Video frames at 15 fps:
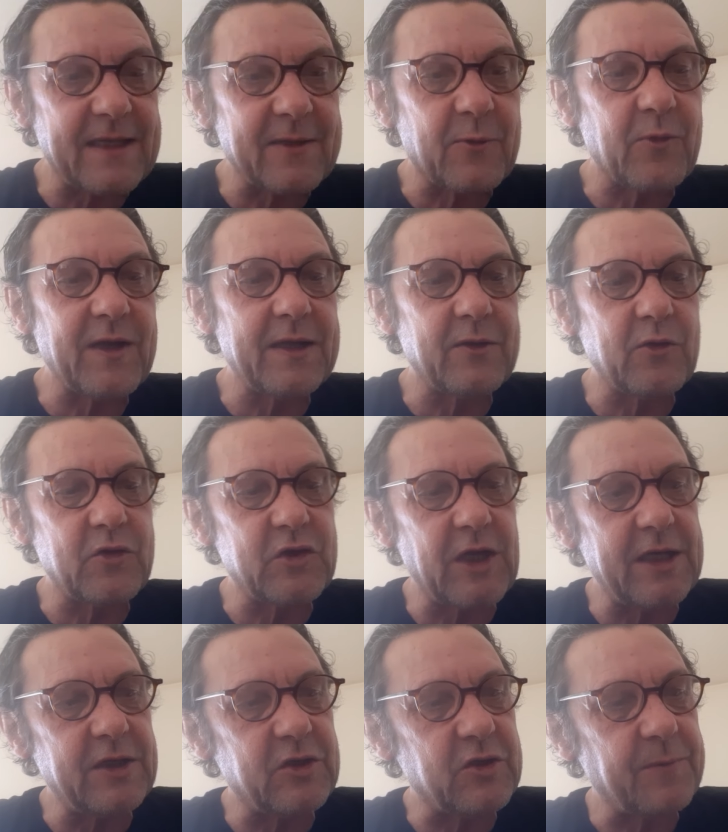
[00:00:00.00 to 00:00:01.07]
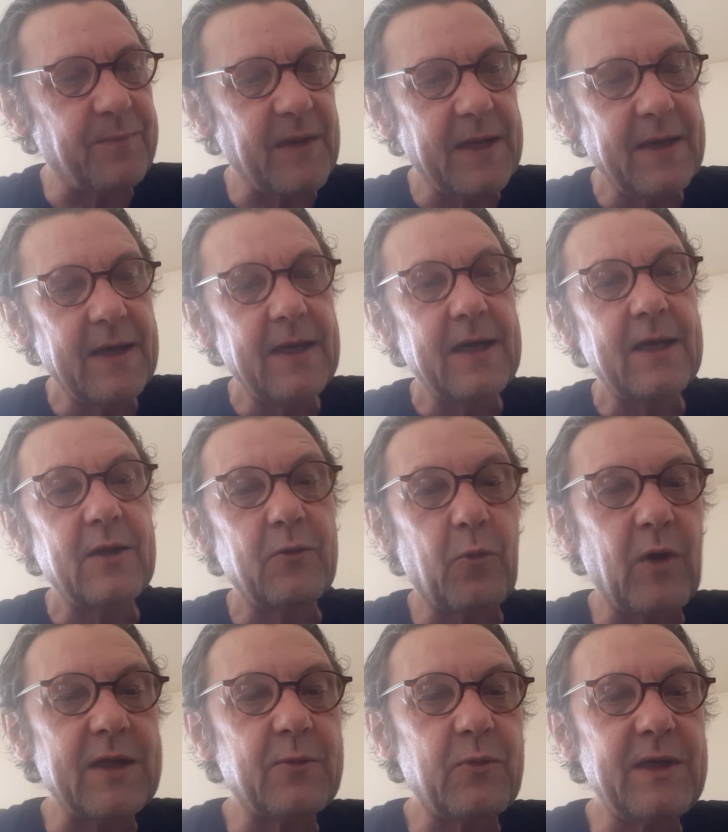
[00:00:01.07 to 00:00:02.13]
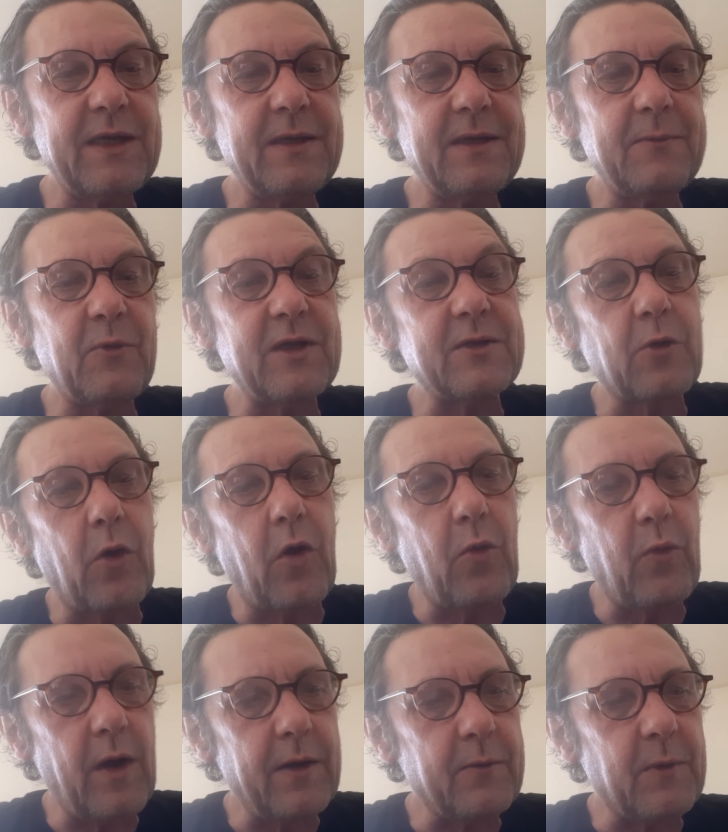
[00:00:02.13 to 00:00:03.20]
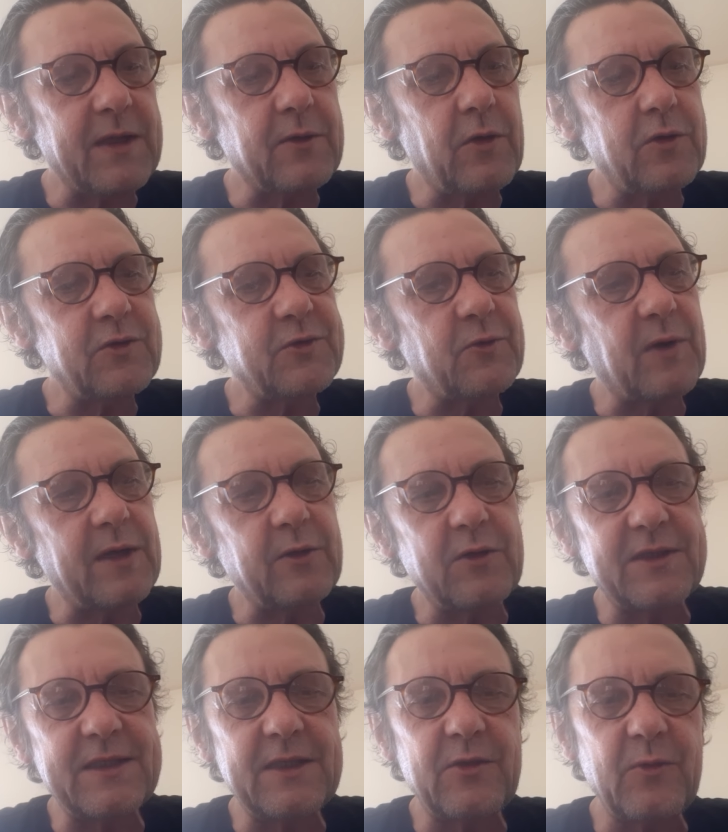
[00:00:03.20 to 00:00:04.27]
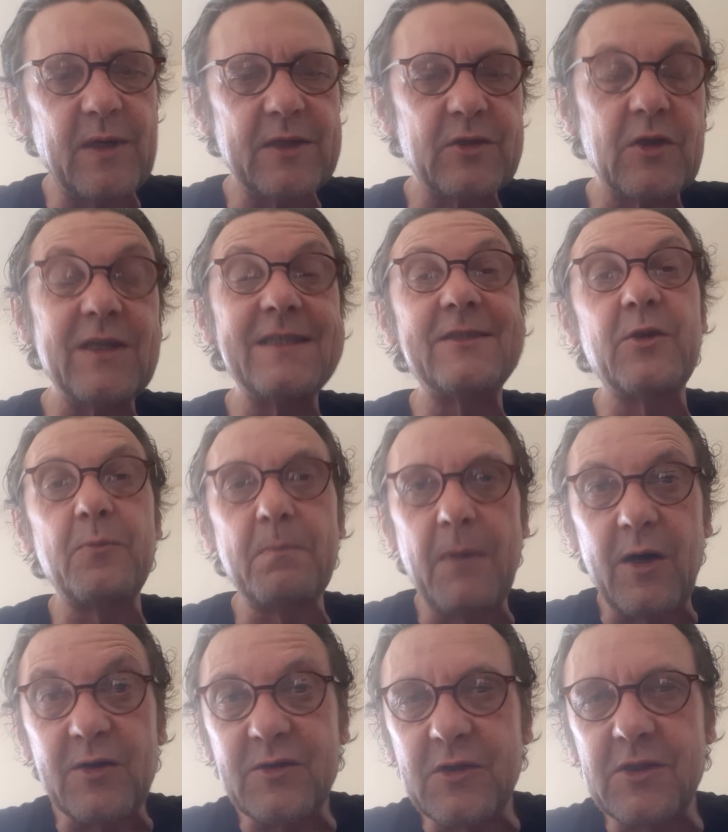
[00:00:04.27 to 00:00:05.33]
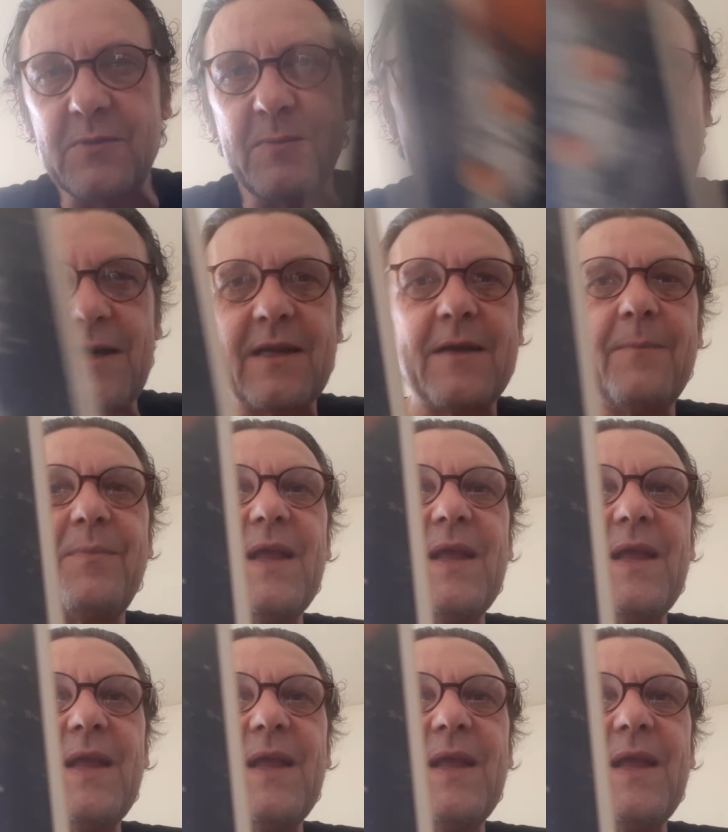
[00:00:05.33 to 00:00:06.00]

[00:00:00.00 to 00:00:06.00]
and create the change. What goes around the situation is the mother's milk.